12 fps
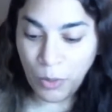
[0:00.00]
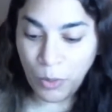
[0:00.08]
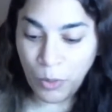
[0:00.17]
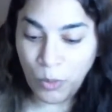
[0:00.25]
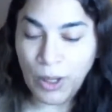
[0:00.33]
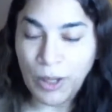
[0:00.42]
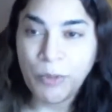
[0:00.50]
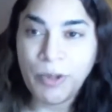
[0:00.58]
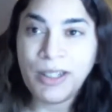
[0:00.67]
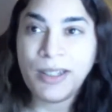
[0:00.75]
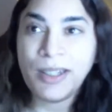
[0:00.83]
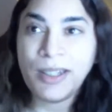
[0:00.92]

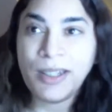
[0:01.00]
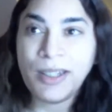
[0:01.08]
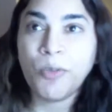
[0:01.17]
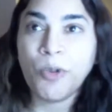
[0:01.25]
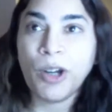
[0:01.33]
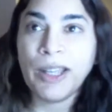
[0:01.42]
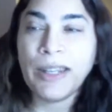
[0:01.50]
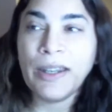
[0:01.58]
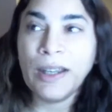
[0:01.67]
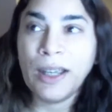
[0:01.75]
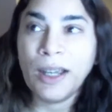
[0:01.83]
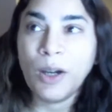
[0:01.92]
we see
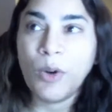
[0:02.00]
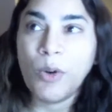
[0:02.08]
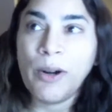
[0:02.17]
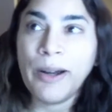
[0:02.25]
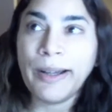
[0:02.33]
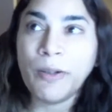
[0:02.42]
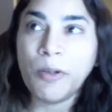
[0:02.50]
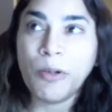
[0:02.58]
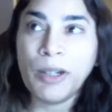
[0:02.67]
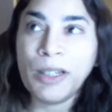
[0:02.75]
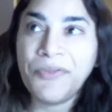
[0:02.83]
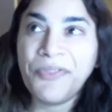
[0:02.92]
someone
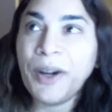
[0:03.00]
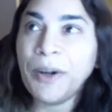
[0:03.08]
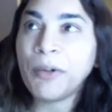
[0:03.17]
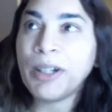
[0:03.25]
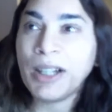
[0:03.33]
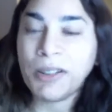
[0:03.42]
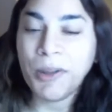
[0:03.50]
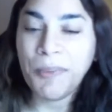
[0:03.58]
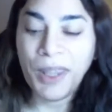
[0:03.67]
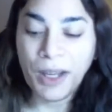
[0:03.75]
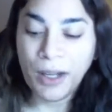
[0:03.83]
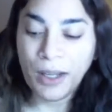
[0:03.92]
who is very good at something,